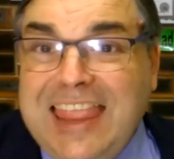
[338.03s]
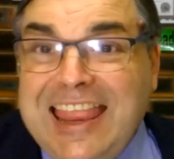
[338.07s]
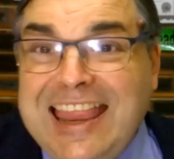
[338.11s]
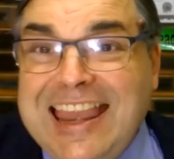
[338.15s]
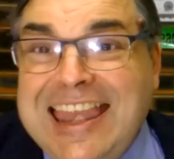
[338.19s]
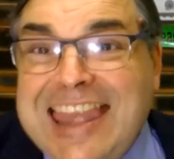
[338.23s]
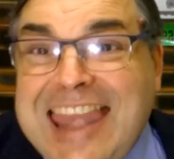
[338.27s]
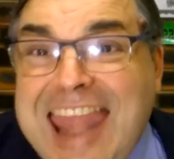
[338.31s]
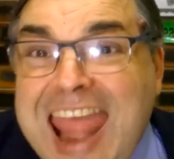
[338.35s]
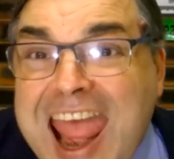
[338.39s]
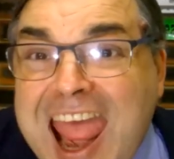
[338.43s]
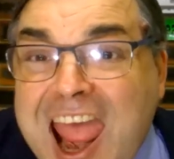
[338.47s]

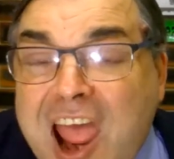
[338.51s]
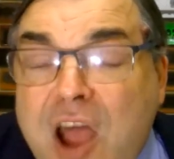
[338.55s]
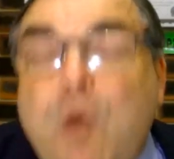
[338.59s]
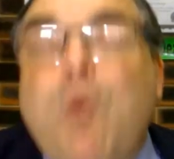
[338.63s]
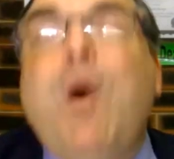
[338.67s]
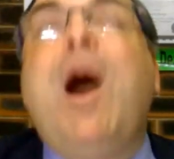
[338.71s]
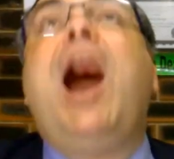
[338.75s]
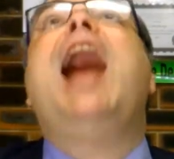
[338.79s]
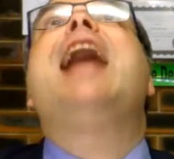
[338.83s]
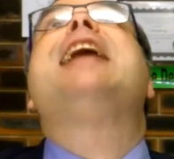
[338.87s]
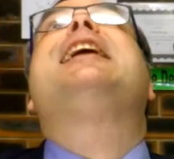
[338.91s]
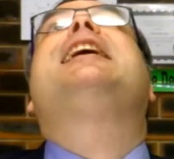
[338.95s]

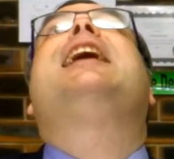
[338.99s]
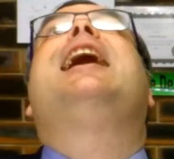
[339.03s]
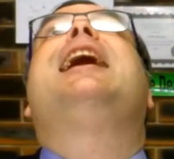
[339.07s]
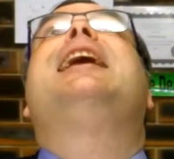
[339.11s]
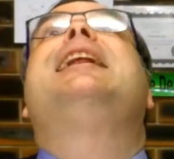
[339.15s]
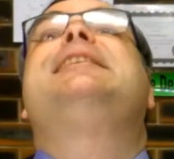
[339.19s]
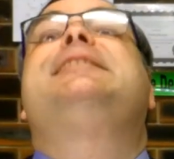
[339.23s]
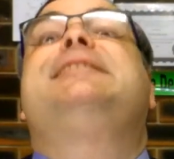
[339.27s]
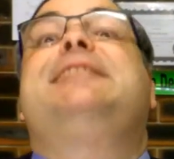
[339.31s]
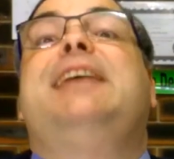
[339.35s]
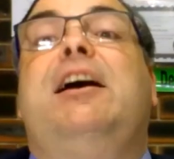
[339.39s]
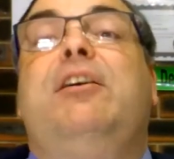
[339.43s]
Now, I
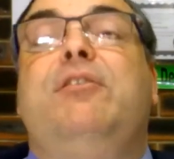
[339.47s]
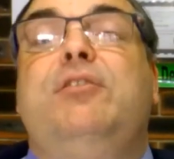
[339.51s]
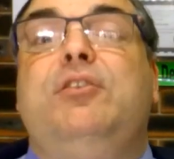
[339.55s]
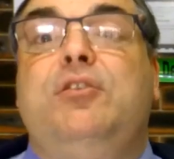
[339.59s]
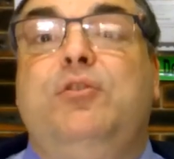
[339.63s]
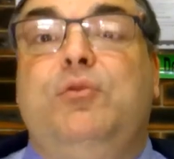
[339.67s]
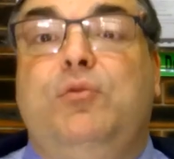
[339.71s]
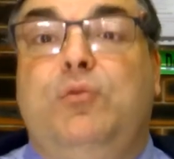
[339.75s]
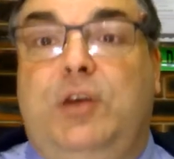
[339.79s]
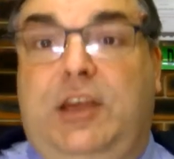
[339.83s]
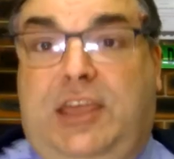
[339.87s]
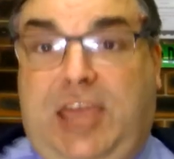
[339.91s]
gotta tell
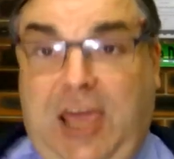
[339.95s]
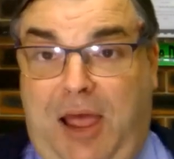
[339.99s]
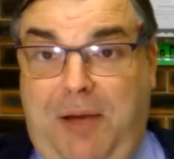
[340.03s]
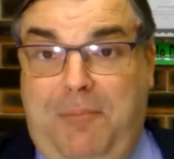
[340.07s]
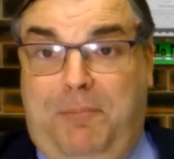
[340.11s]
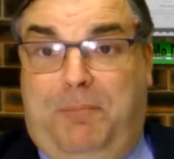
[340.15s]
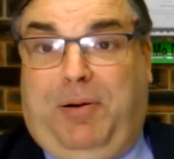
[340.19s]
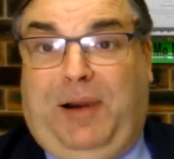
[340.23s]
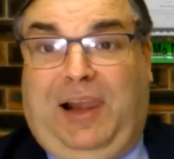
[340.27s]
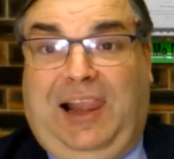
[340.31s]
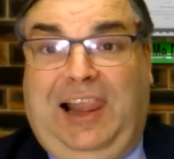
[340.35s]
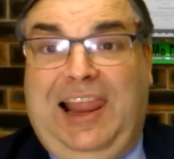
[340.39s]
you
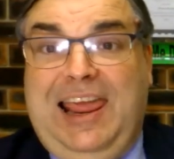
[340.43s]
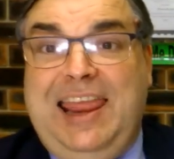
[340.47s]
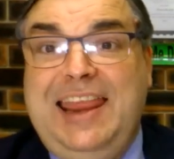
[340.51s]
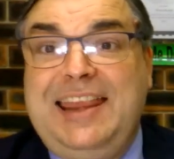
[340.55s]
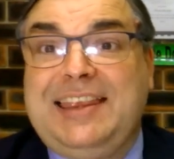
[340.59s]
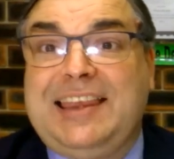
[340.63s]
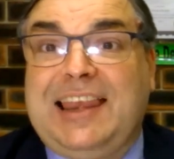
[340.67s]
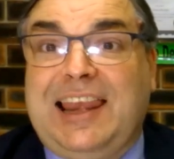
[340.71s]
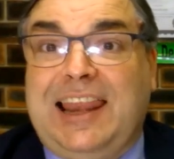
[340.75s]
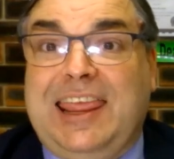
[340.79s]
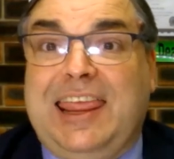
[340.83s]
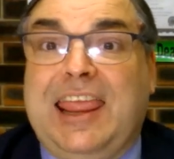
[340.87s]

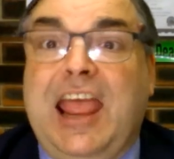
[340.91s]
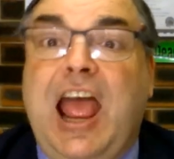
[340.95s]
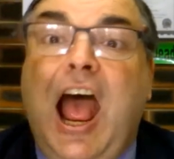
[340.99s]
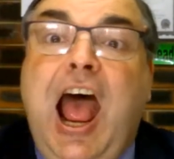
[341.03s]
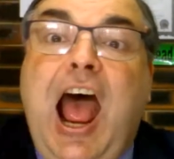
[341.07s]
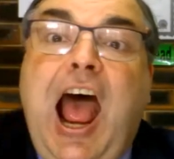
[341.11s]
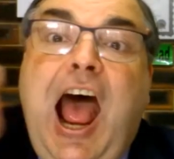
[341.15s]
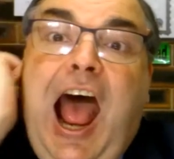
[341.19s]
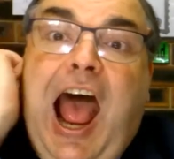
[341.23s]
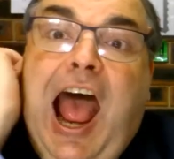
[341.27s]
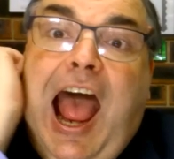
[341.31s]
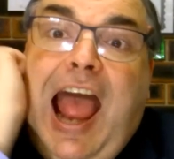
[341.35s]
completely,
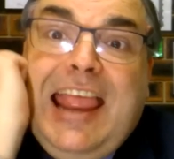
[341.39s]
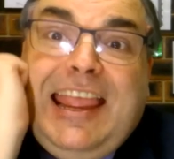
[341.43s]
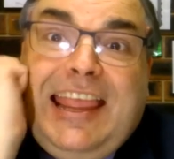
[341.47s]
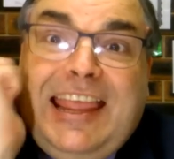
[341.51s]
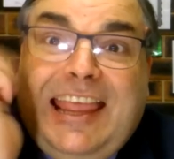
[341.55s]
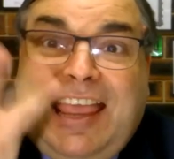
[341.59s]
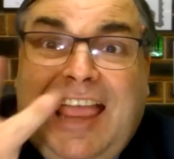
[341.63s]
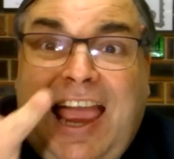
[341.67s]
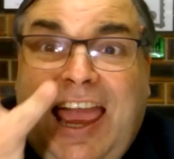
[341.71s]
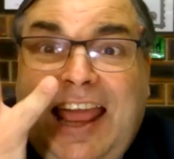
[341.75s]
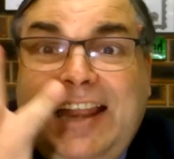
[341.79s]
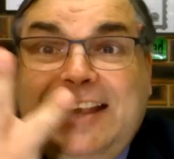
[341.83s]
I
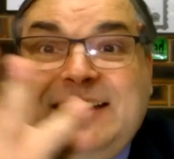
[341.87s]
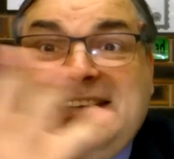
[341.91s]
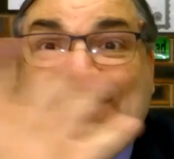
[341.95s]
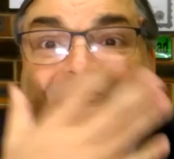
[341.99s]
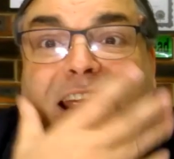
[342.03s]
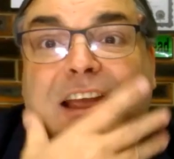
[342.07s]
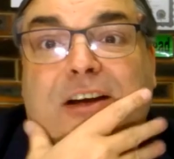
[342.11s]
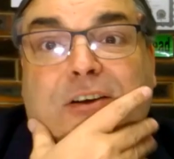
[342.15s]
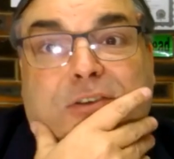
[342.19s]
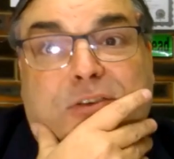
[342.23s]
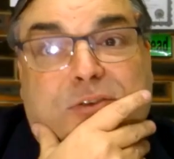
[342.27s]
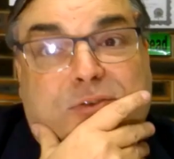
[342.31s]
gotta
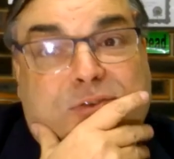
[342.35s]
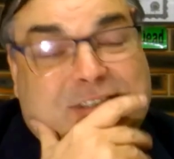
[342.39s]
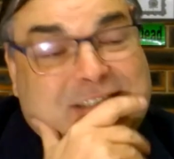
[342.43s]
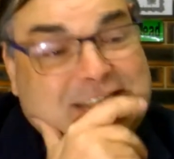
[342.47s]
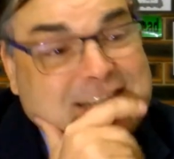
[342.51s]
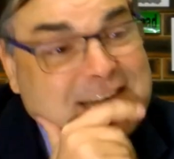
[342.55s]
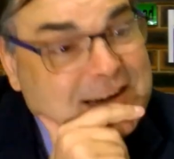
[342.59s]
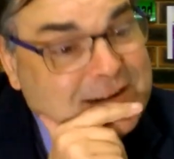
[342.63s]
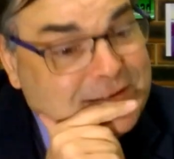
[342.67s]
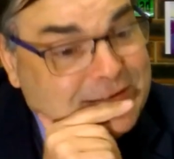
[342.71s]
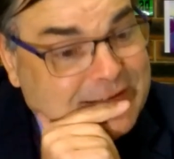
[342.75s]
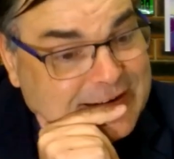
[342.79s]
tell you
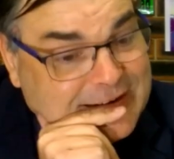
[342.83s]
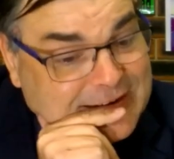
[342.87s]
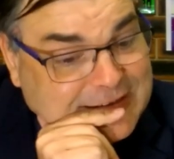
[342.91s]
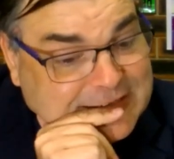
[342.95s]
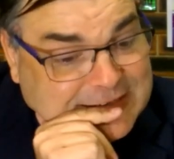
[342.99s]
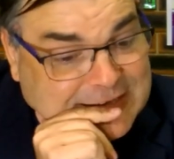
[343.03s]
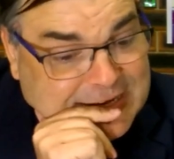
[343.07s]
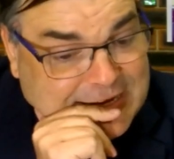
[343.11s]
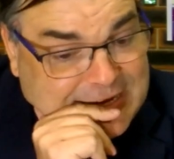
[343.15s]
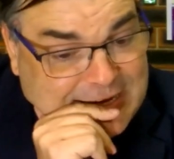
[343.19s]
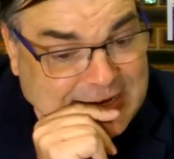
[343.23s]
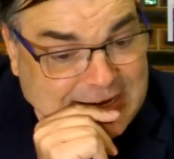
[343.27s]

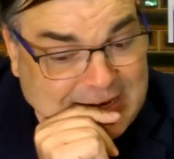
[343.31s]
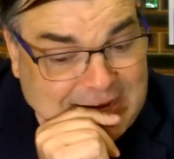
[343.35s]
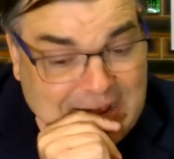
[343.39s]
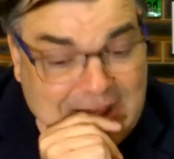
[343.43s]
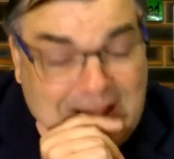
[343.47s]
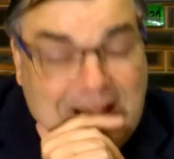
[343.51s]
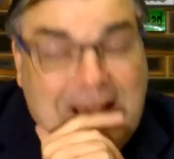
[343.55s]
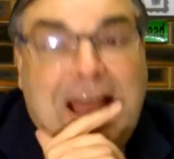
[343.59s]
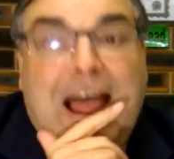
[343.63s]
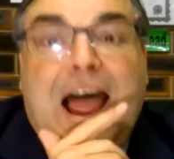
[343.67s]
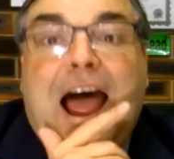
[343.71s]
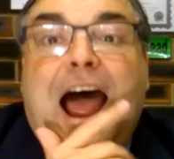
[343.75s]
seriously,
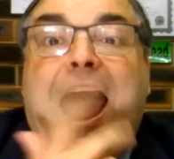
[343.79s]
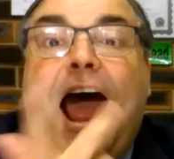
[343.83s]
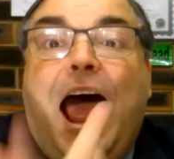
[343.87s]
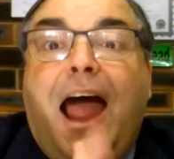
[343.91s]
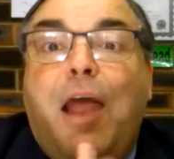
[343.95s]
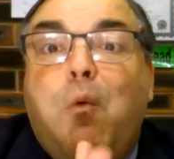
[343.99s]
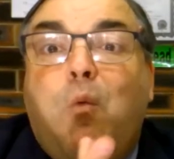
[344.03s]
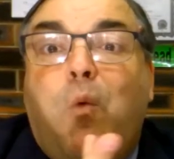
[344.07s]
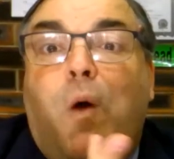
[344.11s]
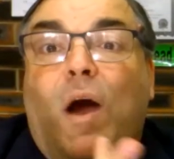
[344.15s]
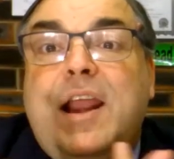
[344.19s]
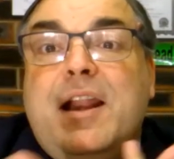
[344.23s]

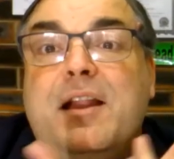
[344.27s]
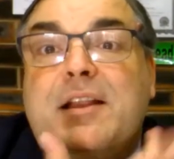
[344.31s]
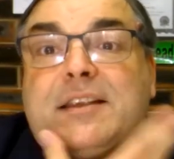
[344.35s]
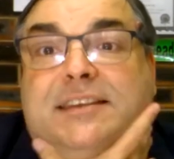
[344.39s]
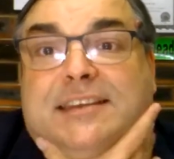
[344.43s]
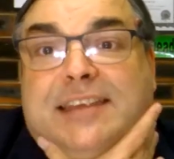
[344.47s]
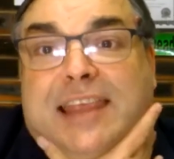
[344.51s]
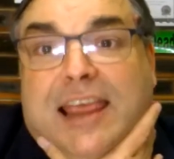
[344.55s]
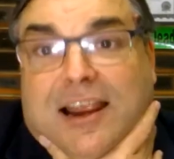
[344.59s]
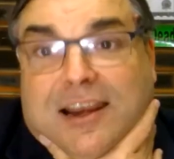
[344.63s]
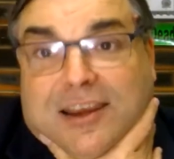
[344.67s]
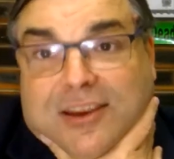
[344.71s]
I wanna
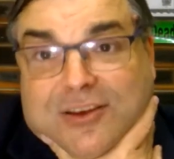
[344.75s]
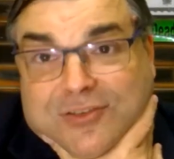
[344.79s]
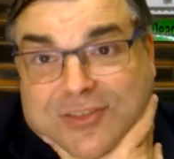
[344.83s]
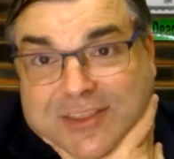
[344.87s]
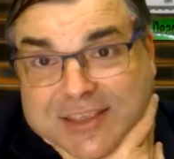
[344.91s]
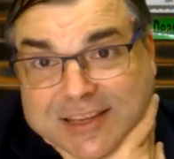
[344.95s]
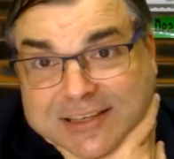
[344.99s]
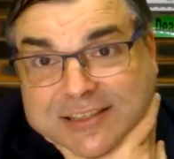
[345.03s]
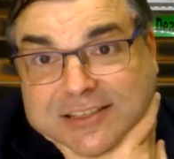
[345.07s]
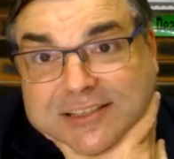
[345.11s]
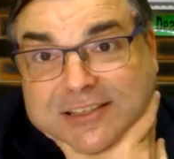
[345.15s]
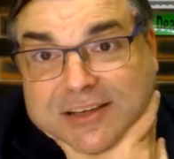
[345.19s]
tell you
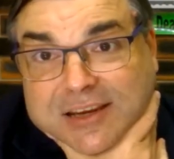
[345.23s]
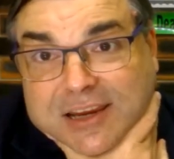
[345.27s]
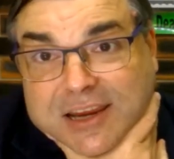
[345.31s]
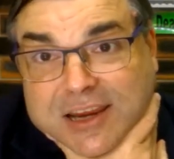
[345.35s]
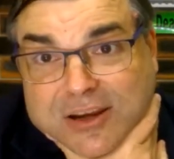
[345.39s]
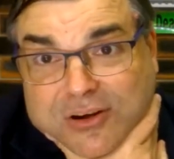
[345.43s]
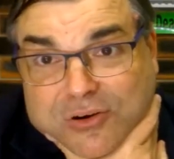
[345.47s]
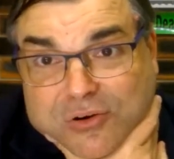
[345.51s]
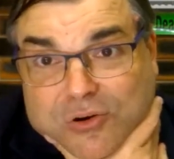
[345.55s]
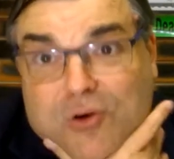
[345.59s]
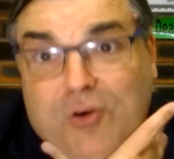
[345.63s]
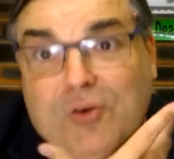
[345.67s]
this
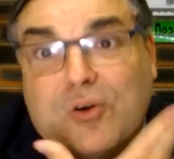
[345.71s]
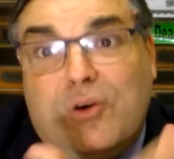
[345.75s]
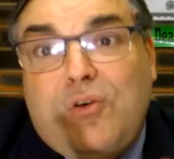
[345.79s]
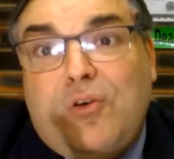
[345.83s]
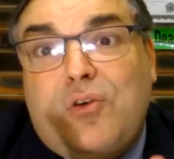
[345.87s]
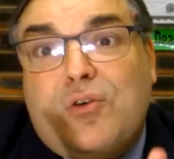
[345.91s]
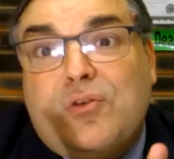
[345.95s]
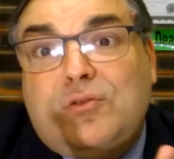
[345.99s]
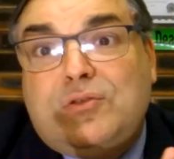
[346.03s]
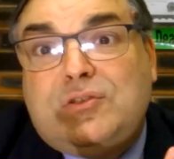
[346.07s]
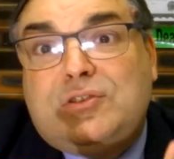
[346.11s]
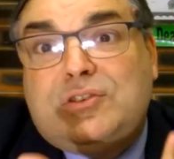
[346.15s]
in
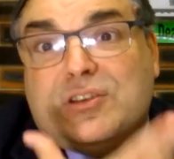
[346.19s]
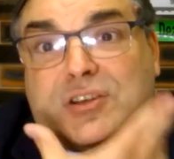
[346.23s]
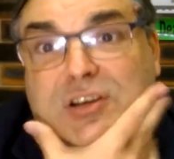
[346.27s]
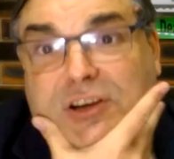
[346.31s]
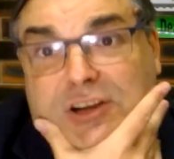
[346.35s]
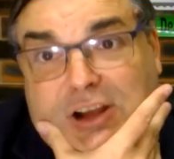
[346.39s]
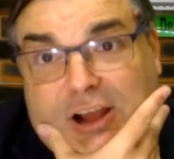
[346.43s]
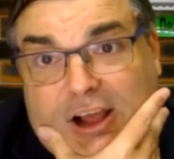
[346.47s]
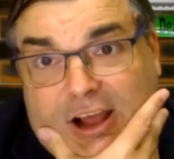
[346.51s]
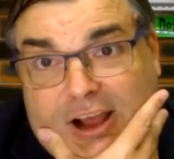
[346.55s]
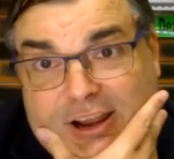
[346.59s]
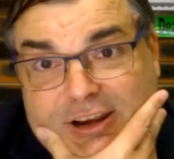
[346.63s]
all to
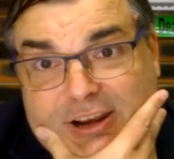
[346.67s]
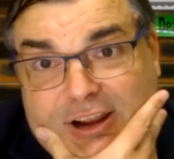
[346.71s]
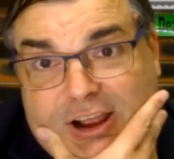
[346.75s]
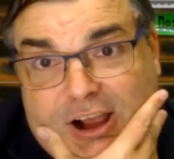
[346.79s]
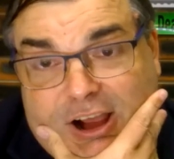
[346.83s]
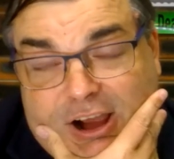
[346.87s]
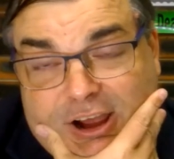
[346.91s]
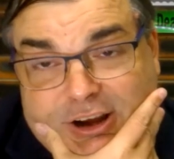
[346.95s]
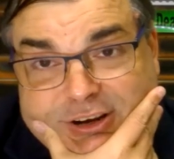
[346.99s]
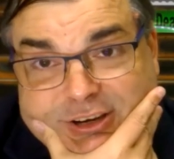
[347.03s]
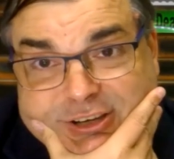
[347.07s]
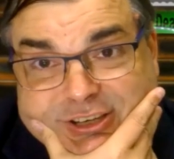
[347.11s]
God
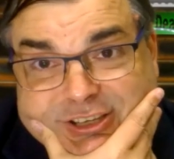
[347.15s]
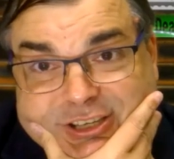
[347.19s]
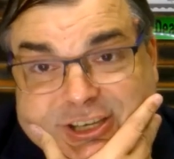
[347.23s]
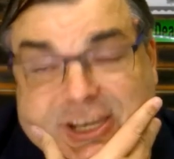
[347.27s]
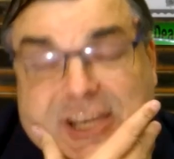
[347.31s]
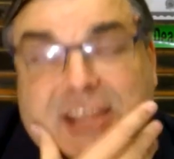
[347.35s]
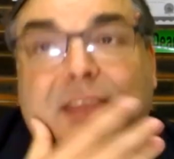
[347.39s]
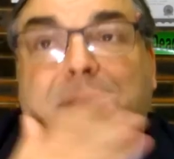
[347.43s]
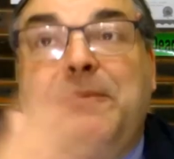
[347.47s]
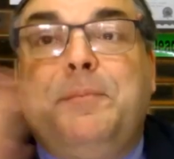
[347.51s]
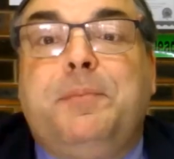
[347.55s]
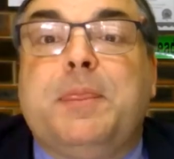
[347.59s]

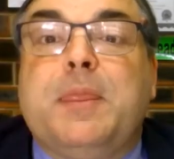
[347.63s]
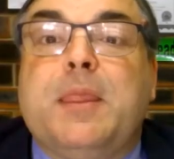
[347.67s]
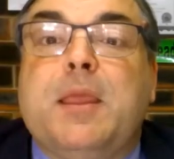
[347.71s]
honesty.